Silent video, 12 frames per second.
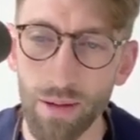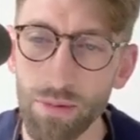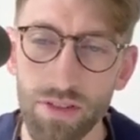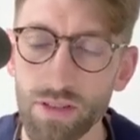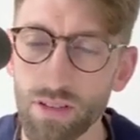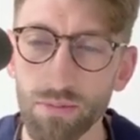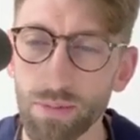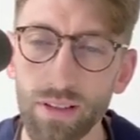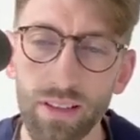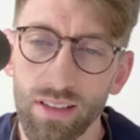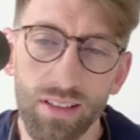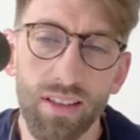It's a
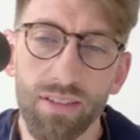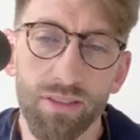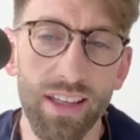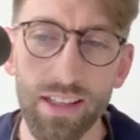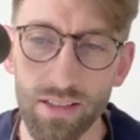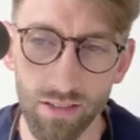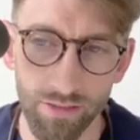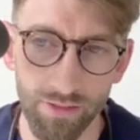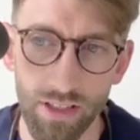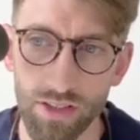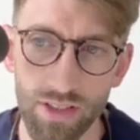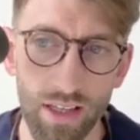completely different kettle of
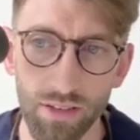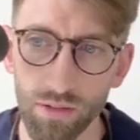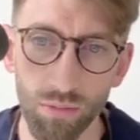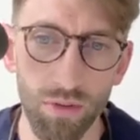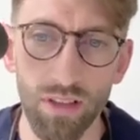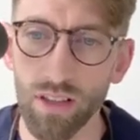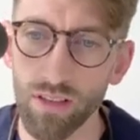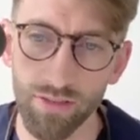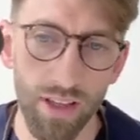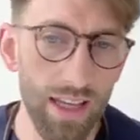fish now that we have